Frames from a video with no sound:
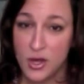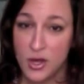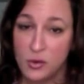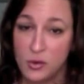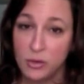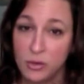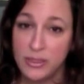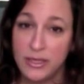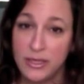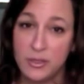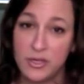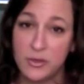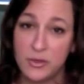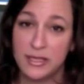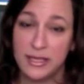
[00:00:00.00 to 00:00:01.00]
normally
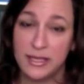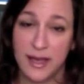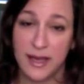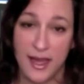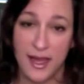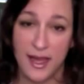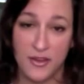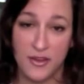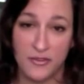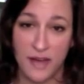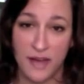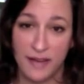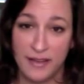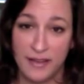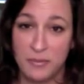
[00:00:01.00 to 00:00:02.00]
when you click on a
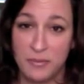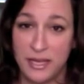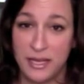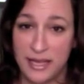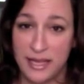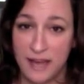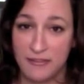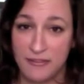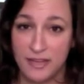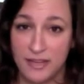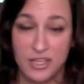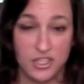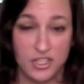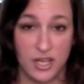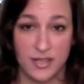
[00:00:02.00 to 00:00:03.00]
file in PDF,
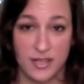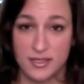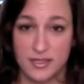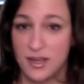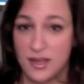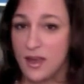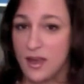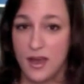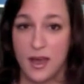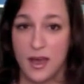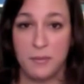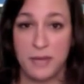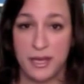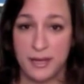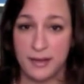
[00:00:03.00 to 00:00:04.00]
it just
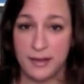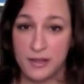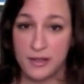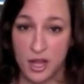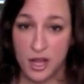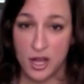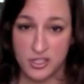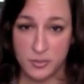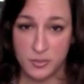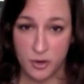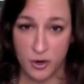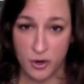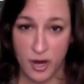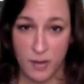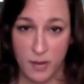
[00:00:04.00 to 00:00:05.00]
immediately launches the
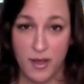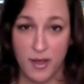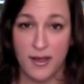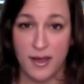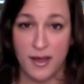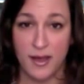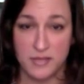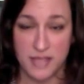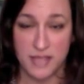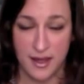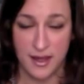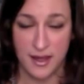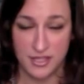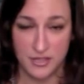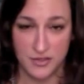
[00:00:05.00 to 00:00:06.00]
program, comes
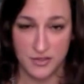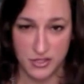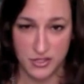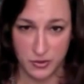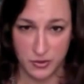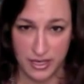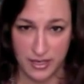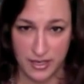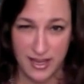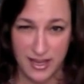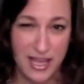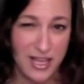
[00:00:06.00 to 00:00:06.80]
onto the screen.